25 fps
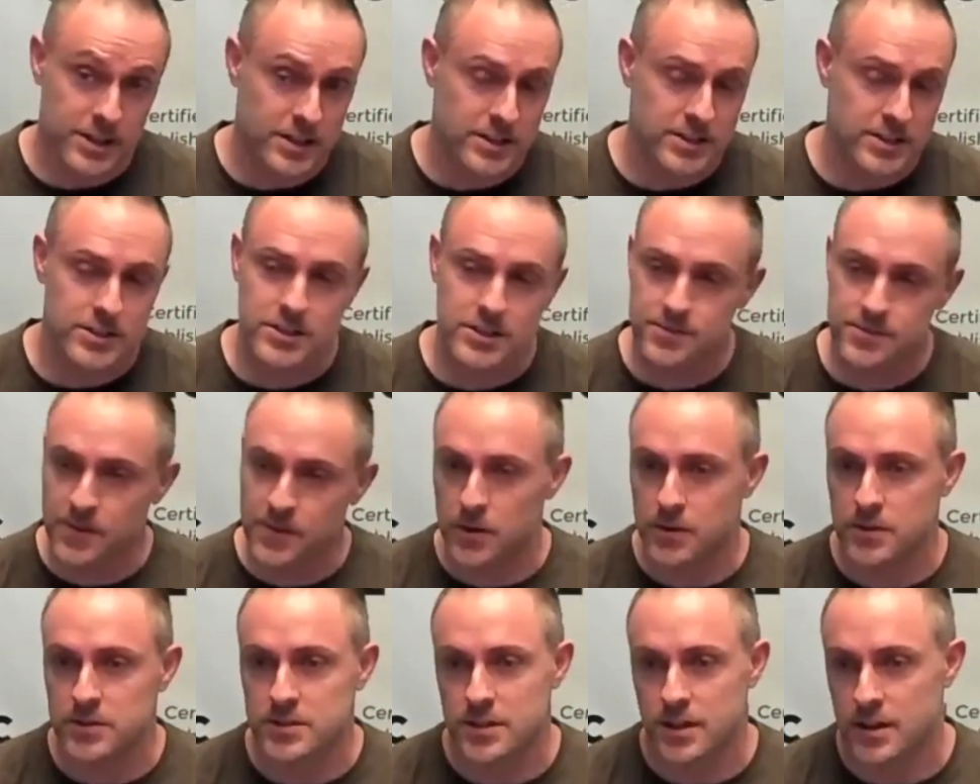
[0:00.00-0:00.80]
It's just
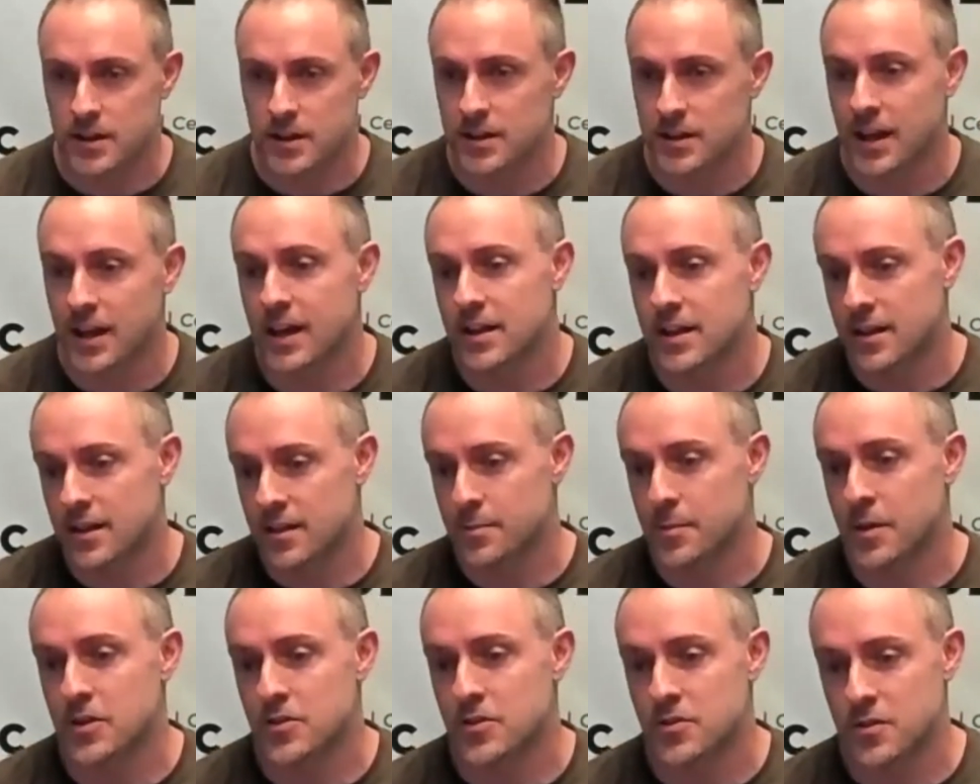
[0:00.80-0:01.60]
focus on, hey, let's
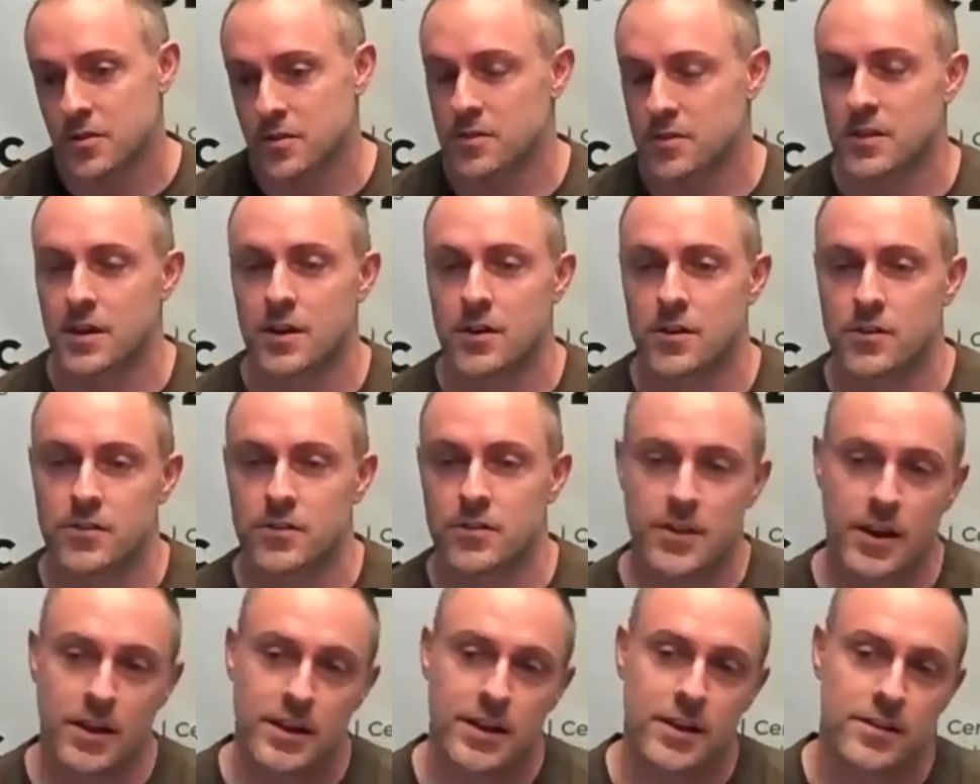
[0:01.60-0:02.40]
make sure that our
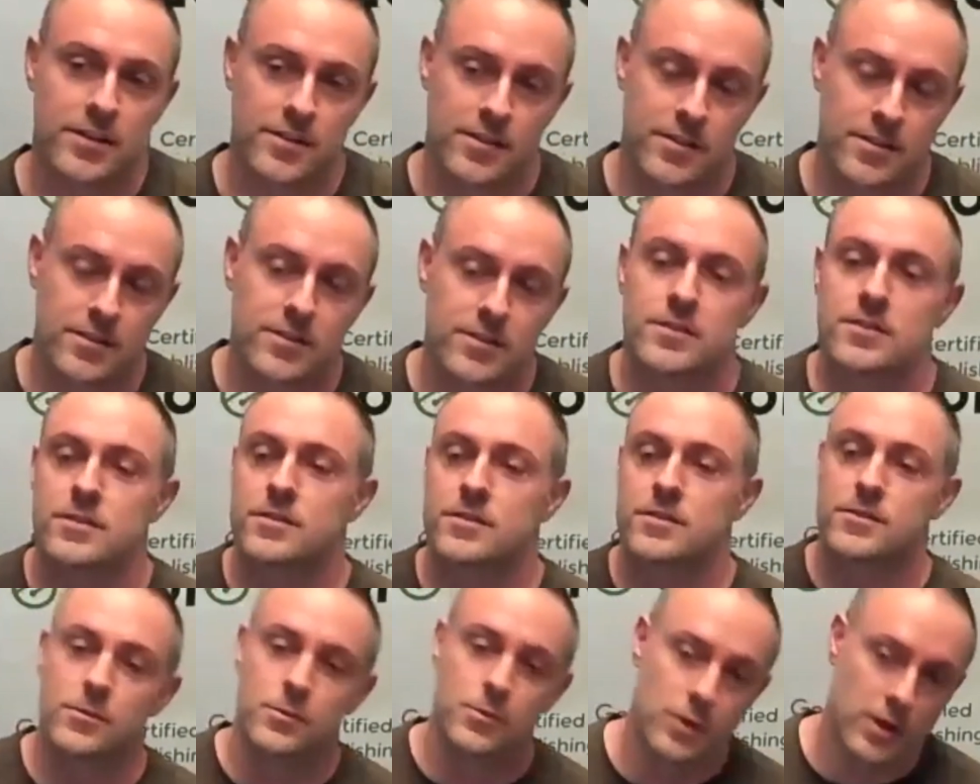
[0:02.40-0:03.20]
site isn't
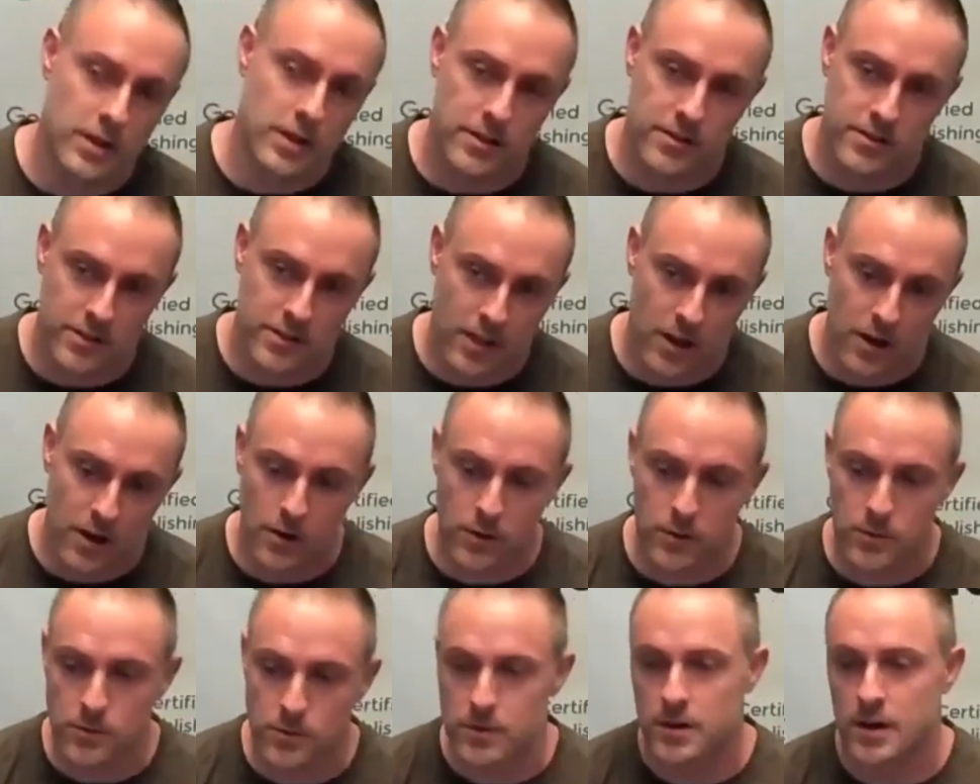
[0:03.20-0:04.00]
really
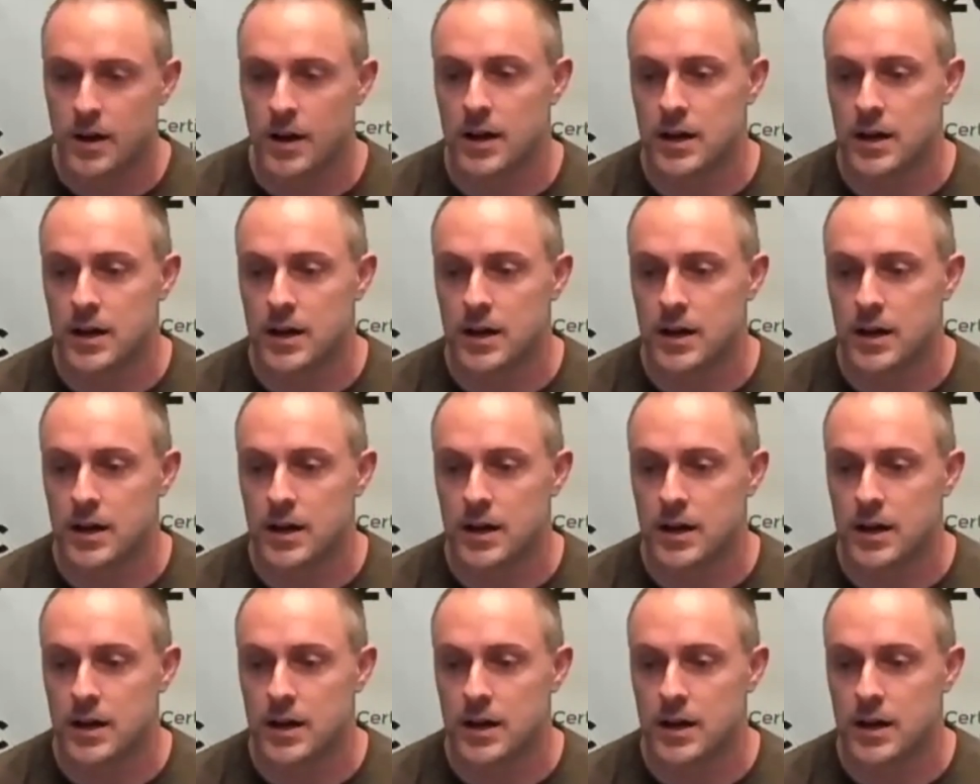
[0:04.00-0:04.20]
slow,